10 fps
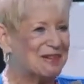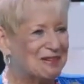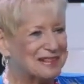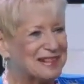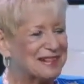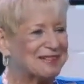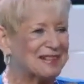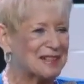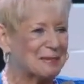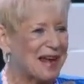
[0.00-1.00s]
What's
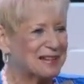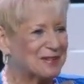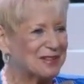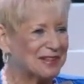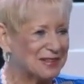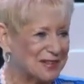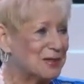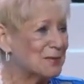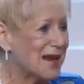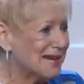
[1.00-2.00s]
the not so good news?
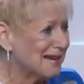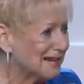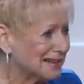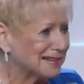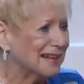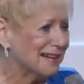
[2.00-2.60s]
You're making it.